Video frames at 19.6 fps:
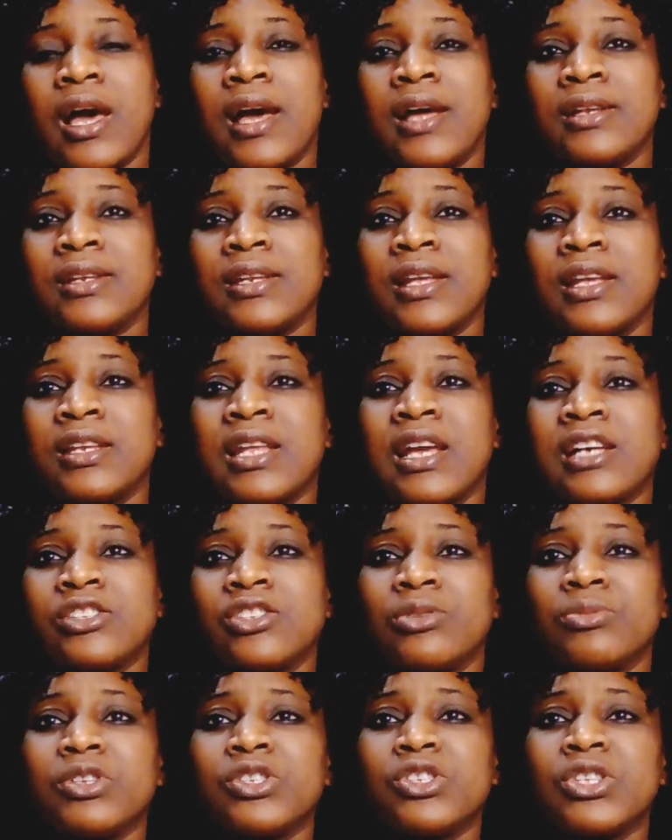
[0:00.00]
And then there
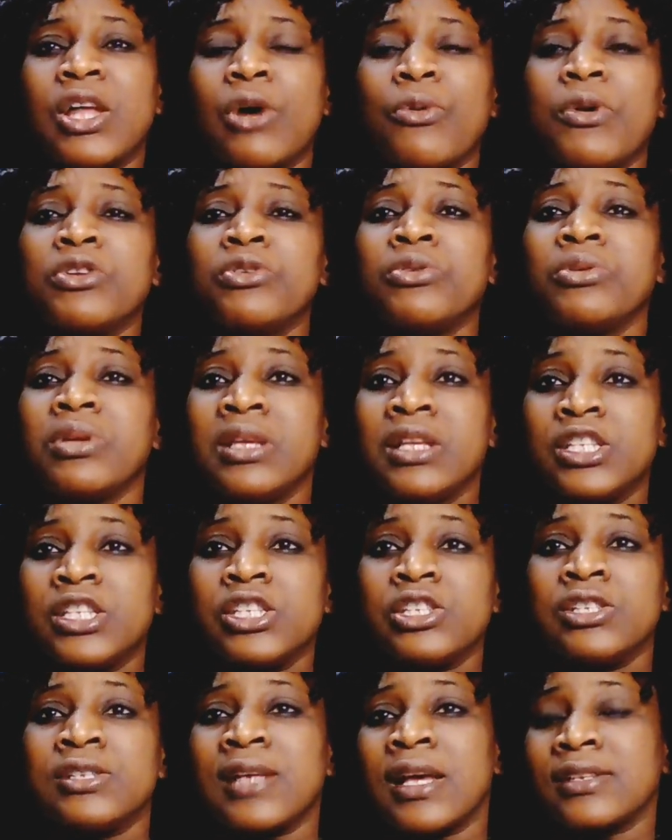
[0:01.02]
are some things that when you
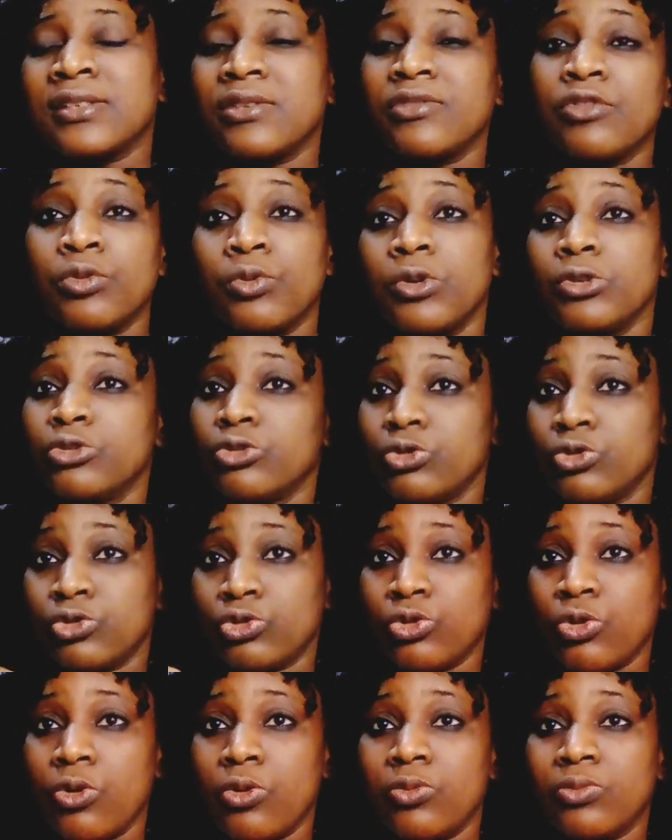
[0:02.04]
eat, it's as if you want to
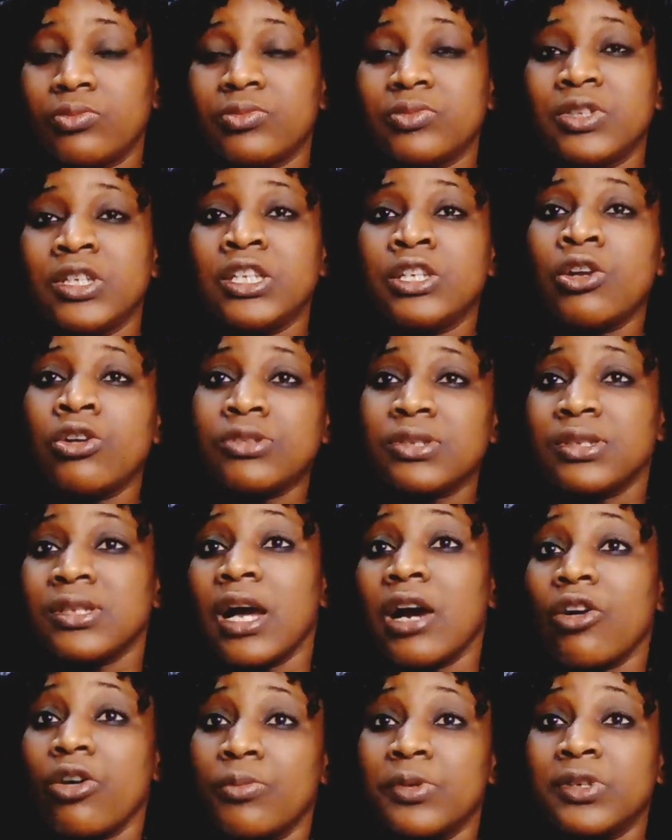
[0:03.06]
throw, it
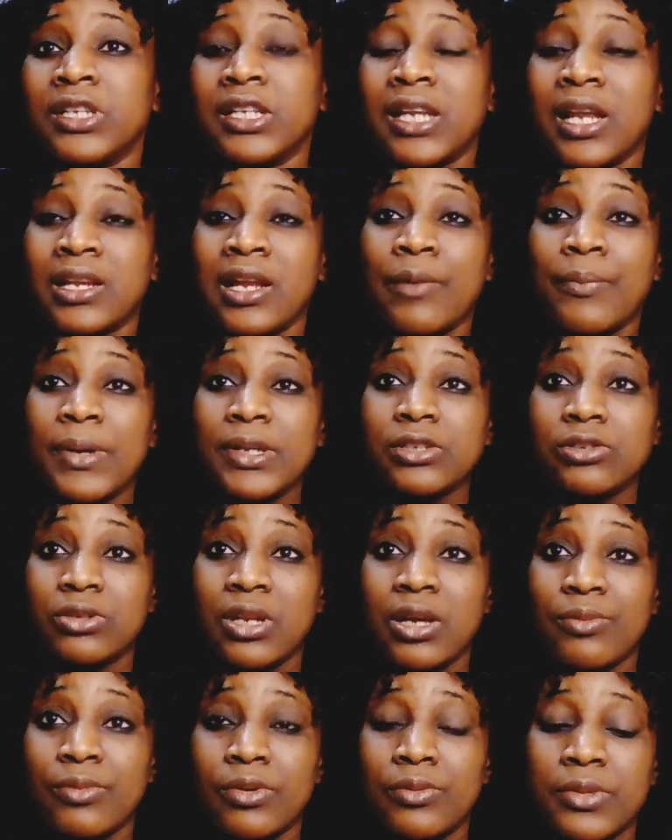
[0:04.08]
doesn't accommodate at that
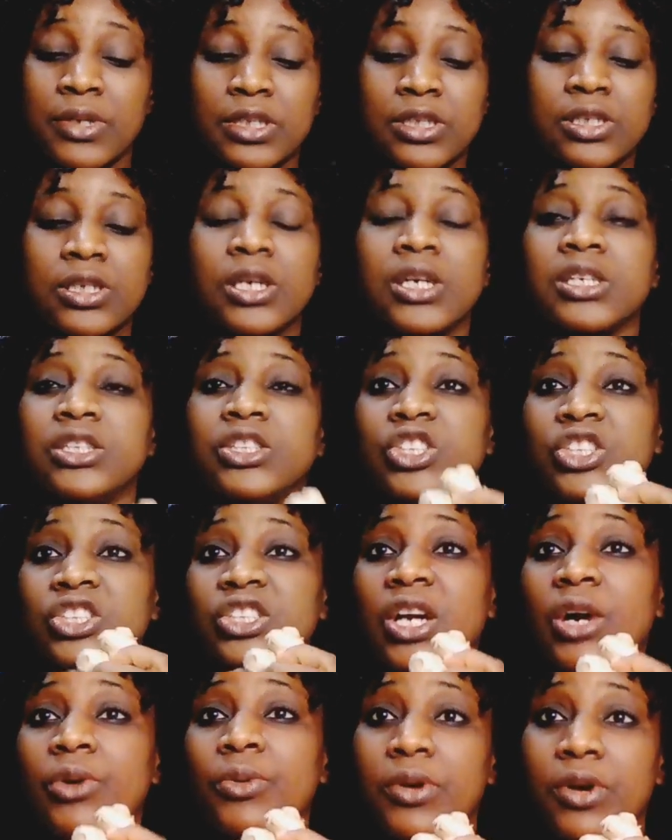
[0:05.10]
particular moment.
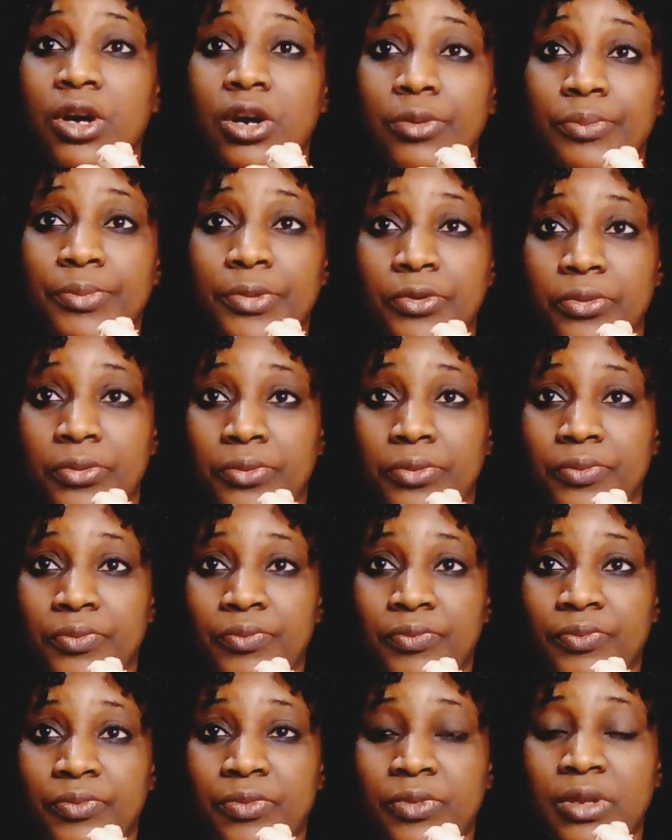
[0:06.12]
Ginger will help you.
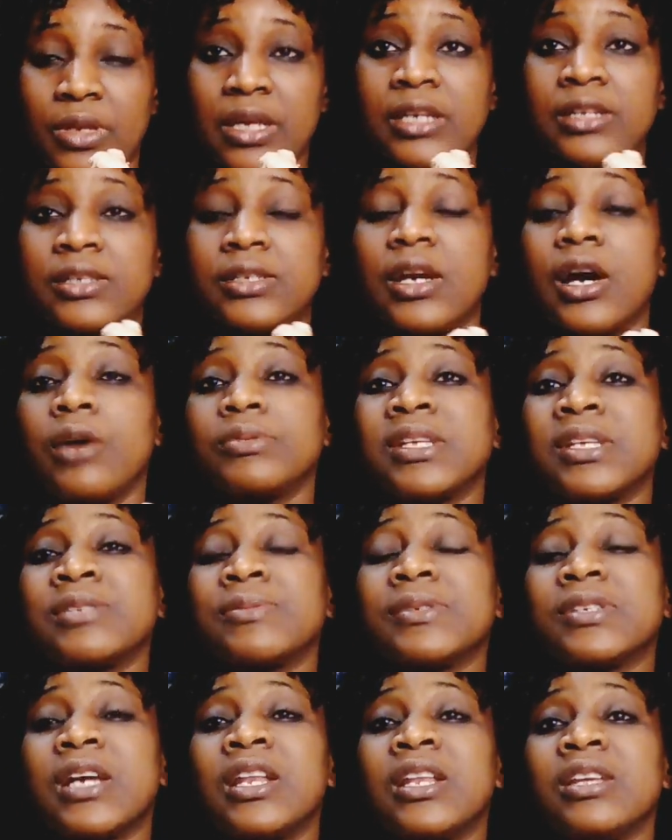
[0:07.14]
It helps,
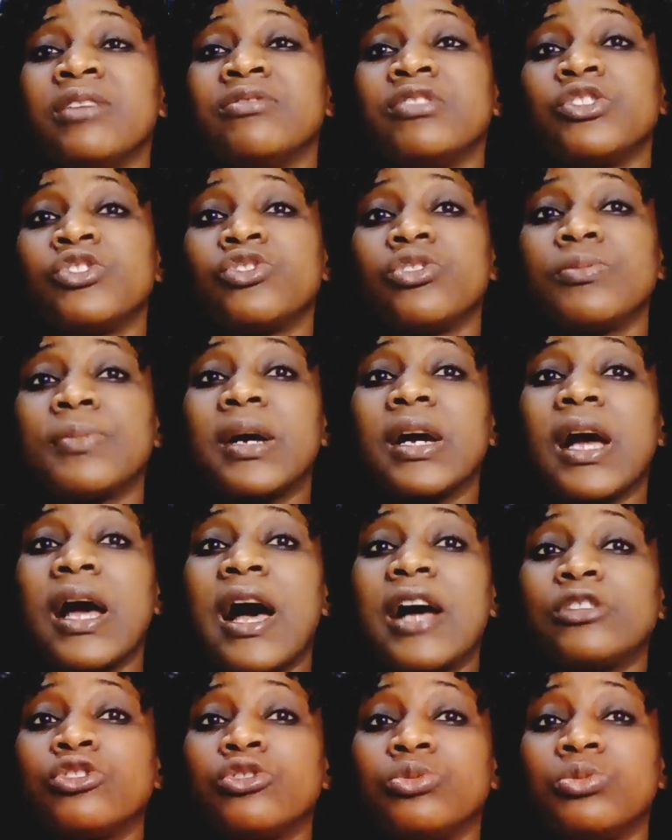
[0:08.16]
especially if the stomach
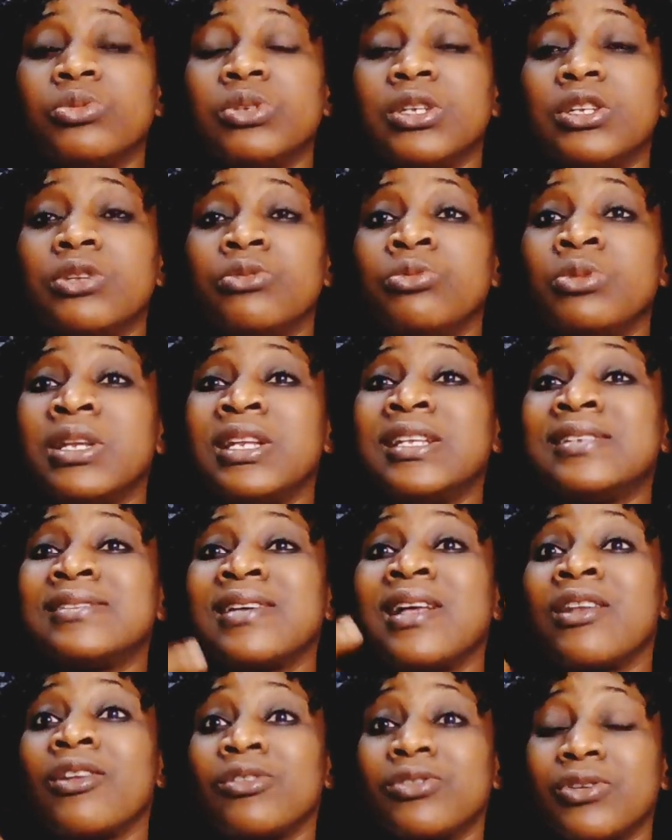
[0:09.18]
had to
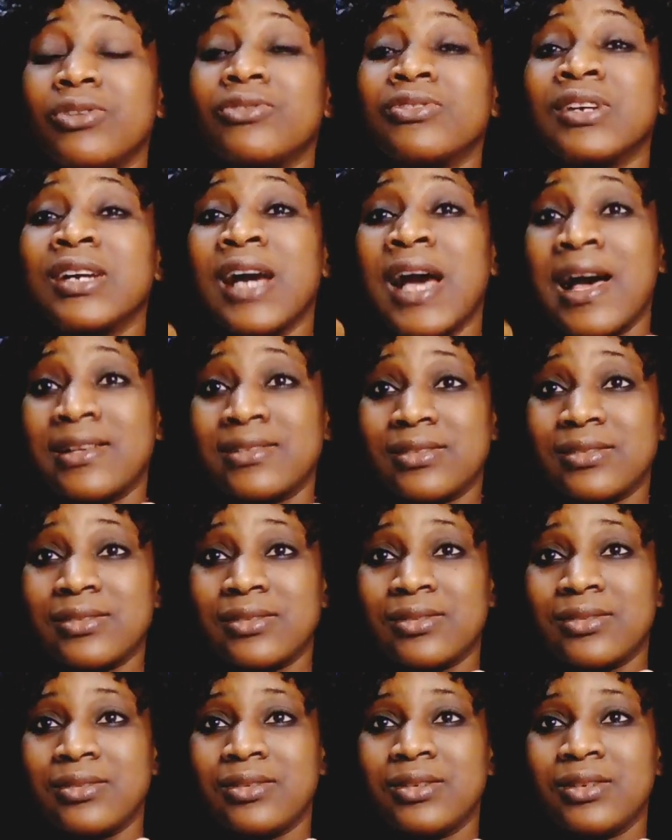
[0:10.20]
release a lot of
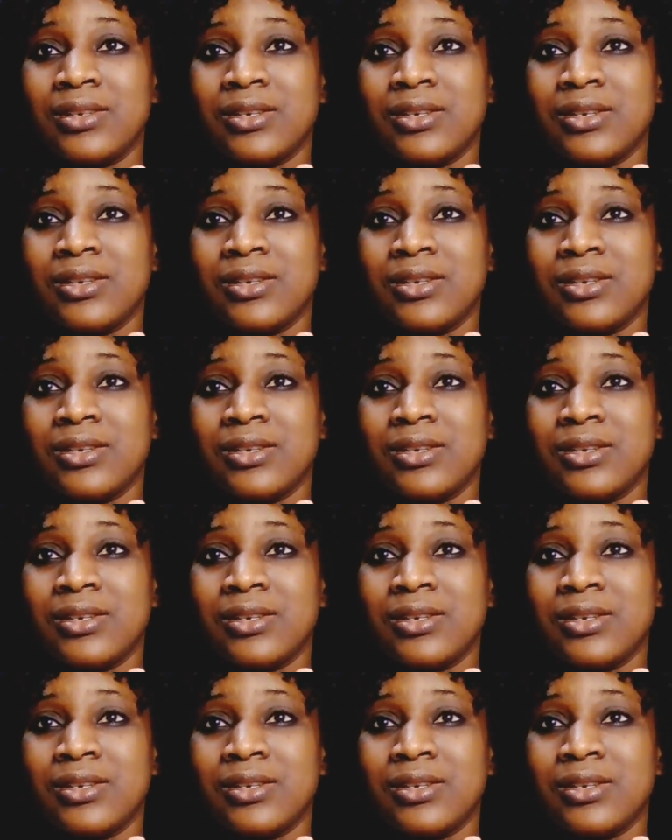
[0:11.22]
gas,